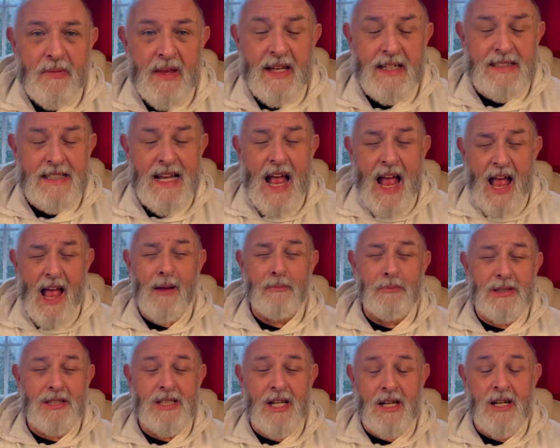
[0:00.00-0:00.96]
It's
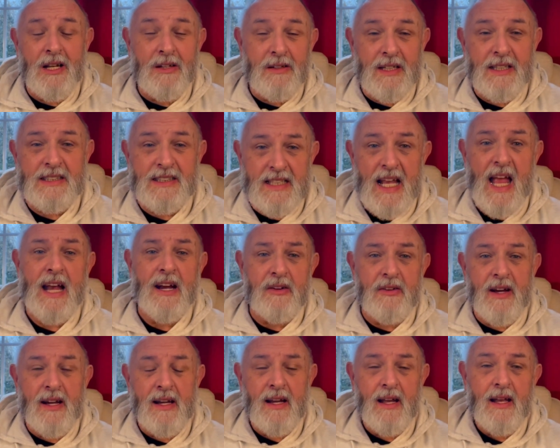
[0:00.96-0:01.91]
absolutely
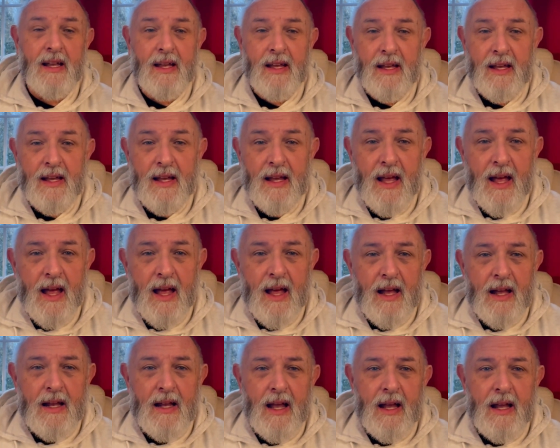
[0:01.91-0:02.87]
staggering
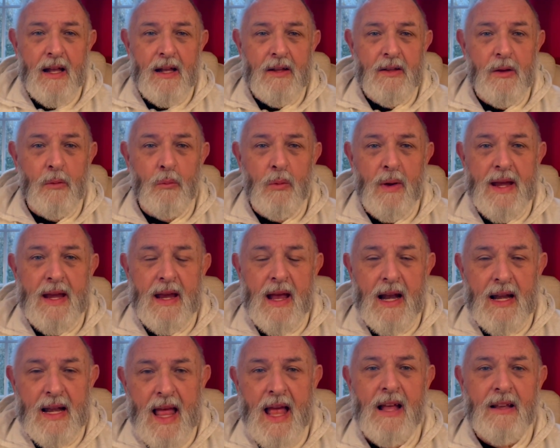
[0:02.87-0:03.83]
that we
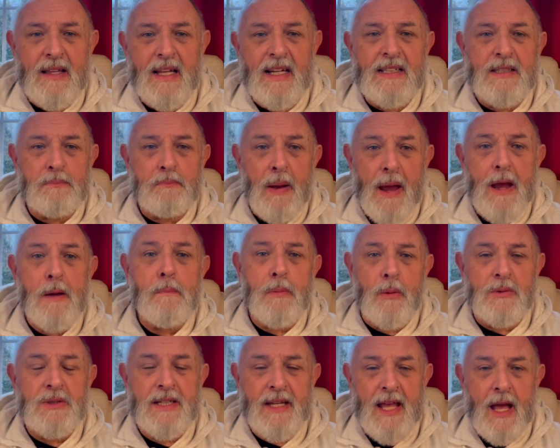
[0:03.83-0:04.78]
allow these
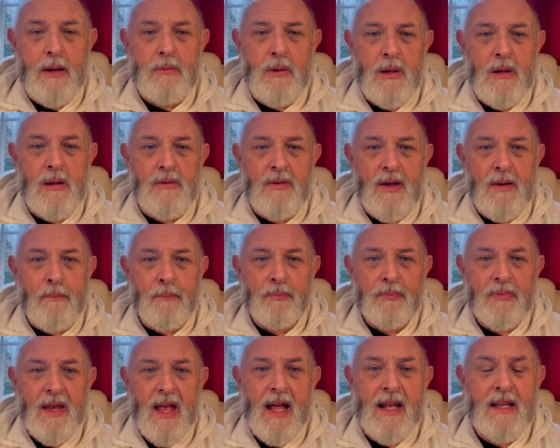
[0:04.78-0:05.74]
people to get away with it.
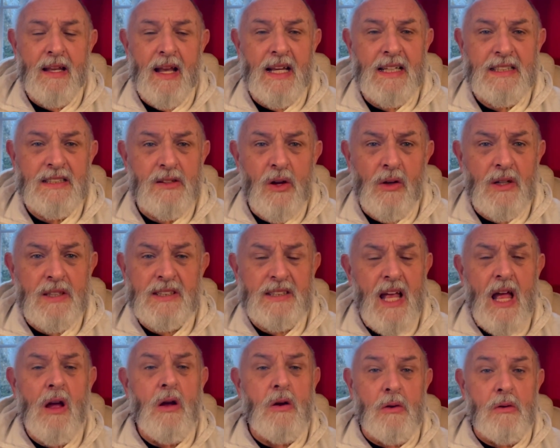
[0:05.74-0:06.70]
And it's not as
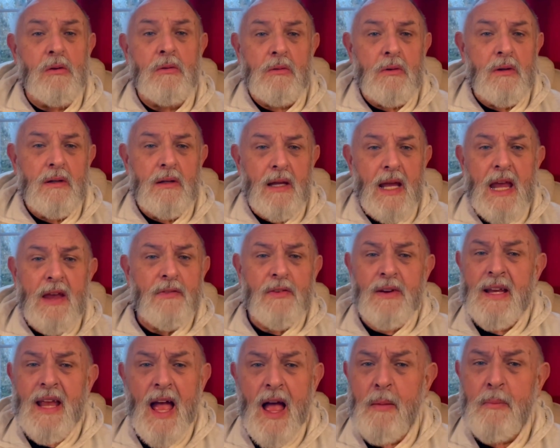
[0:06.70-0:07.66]
though,
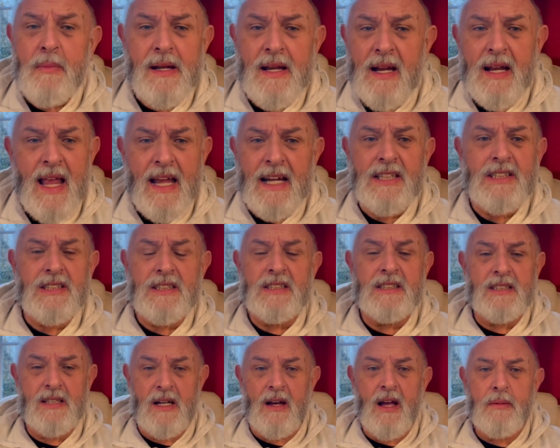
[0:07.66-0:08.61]
even come an election
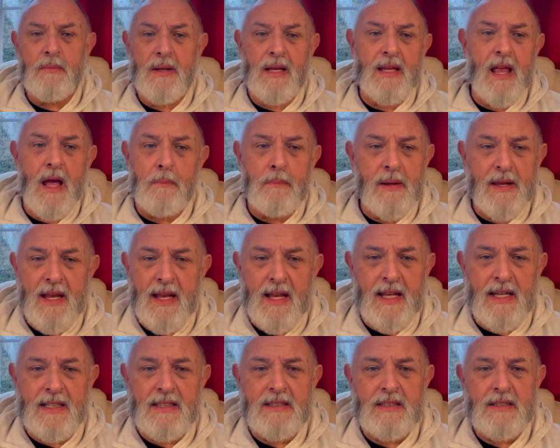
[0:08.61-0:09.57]
time in a couple of
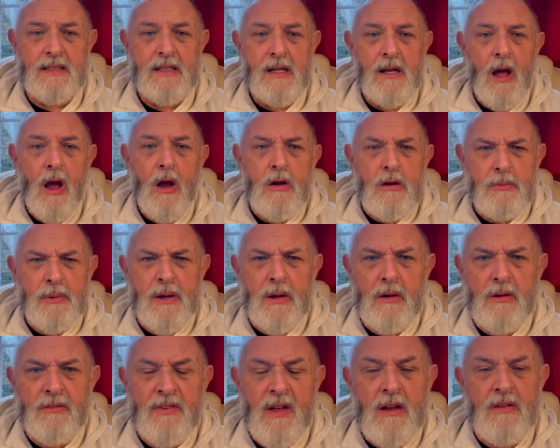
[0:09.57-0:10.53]
years, who have we
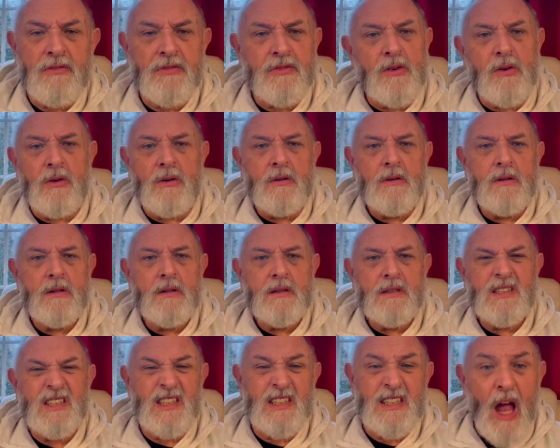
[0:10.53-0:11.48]
got to vote for?
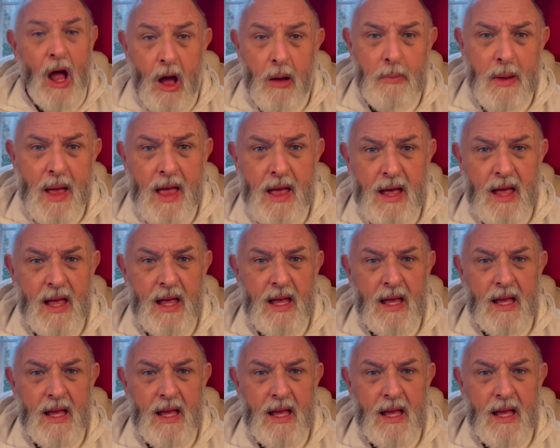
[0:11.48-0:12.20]
Starmer?